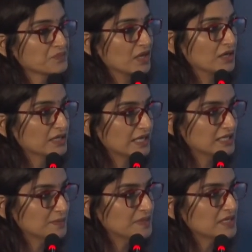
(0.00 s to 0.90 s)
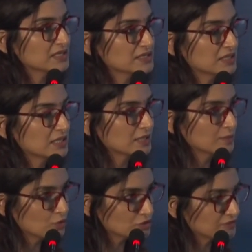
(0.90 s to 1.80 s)
uh, KDB is a little
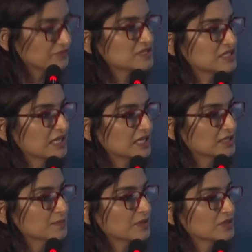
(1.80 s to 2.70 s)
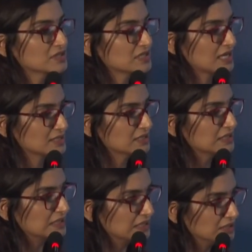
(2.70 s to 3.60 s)
more sophisticated because it has a
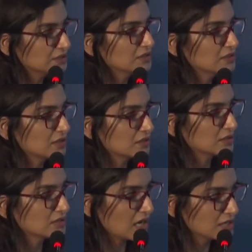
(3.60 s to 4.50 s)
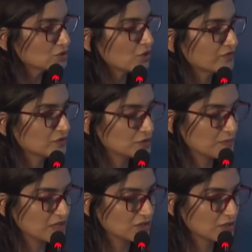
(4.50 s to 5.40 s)
cleaner uh, cut of the
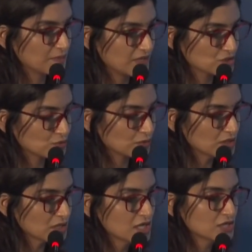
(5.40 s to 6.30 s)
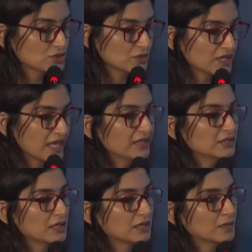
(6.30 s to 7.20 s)
trabecular meshwork. So
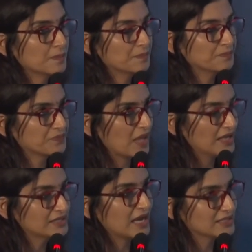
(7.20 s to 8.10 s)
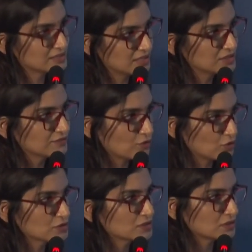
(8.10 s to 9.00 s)
again, uh, and iStent, of
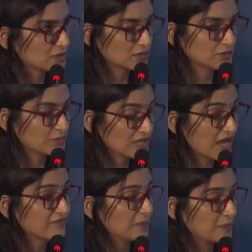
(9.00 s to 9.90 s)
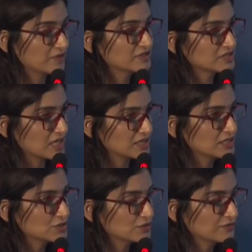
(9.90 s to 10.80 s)
course, uh, we have published
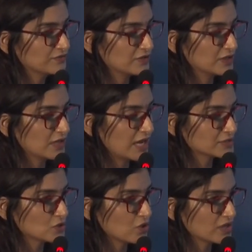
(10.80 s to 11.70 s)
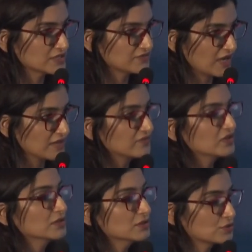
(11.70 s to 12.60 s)
studies of uh, as long as five
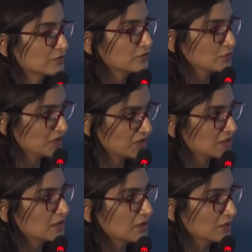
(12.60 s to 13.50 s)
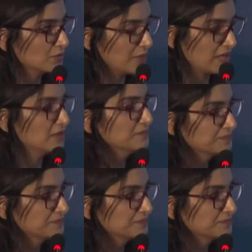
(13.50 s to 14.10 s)
years of doing uh, well.